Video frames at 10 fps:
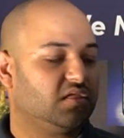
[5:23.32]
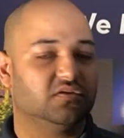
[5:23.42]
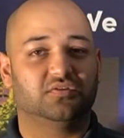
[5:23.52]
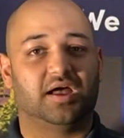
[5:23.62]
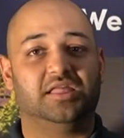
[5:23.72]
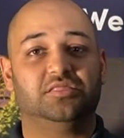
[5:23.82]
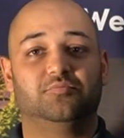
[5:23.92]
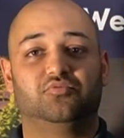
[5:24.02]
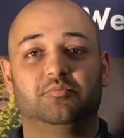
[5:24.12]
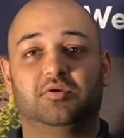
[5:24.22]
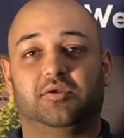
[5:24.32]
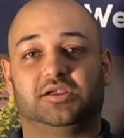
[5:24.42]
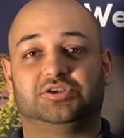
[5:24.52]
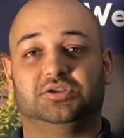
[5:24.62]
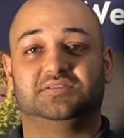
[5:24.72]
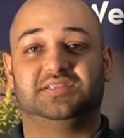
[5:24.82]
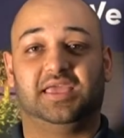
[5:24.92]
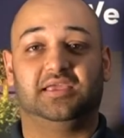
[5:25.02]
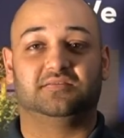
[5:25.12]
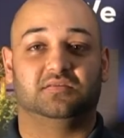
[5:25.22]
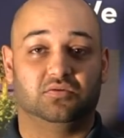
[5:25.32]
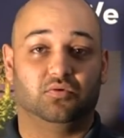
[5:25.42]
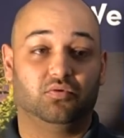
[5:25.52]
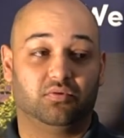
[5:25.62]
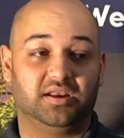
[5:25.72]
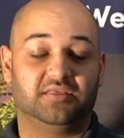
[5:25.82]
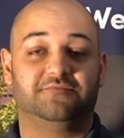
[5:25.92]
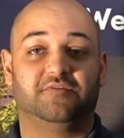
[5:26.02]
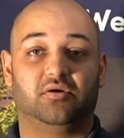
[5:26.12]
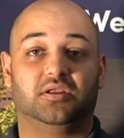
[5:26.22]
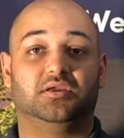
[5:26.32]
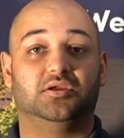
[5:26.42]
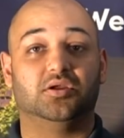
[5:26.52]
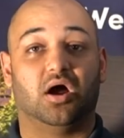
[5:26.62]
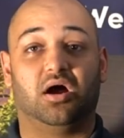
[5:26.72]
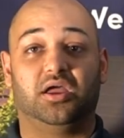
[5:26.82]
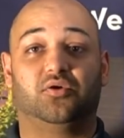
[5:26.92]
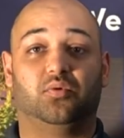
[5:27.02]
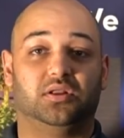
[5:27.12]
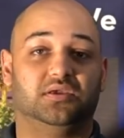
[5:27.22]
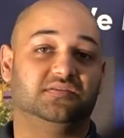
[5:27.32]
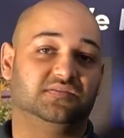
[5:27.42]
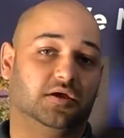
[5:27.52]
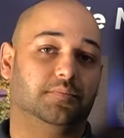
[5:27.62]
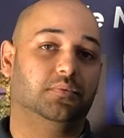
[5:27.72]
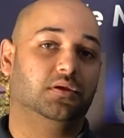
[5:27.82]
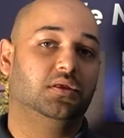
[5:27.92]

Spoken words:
So Anthem room correction takes an already very high quality sub